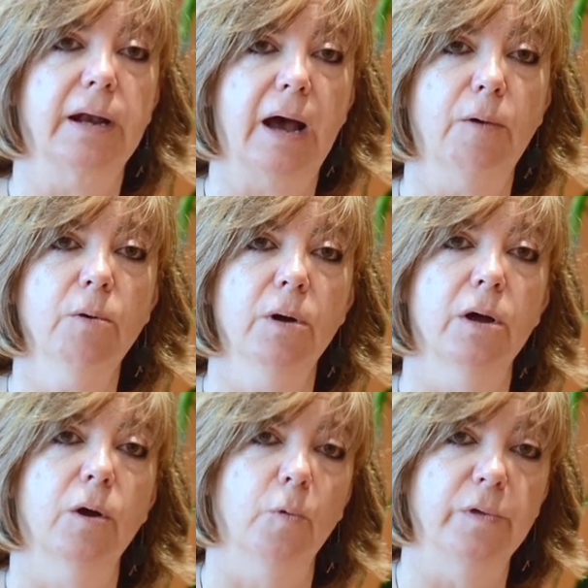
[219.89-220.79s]
Now,
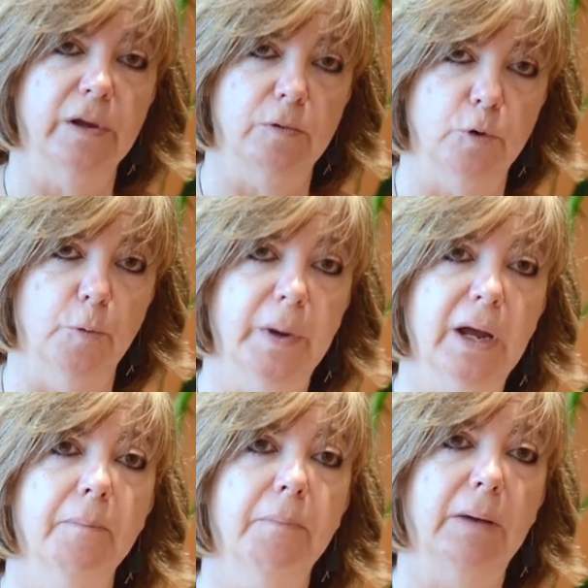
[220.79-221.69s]
with the
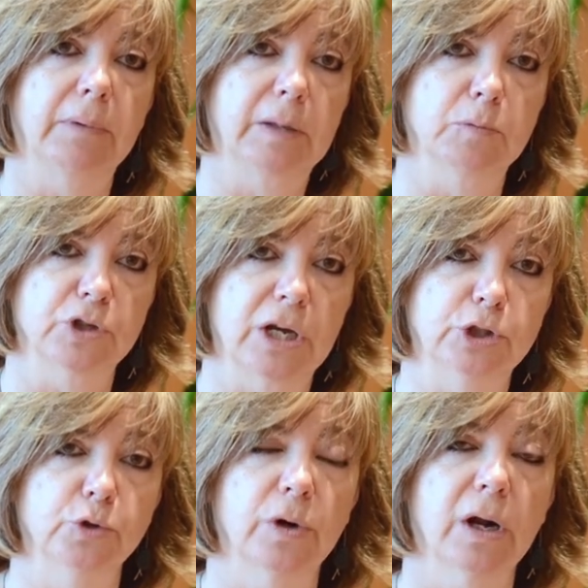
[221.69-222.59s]
European Public
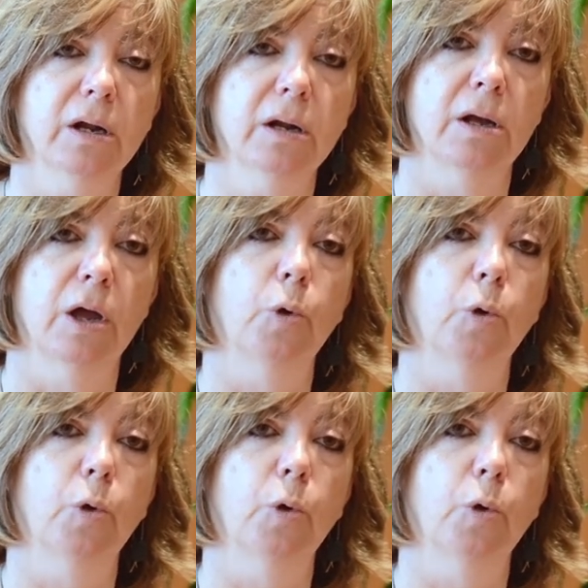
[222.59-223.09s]
Mosaic Journal,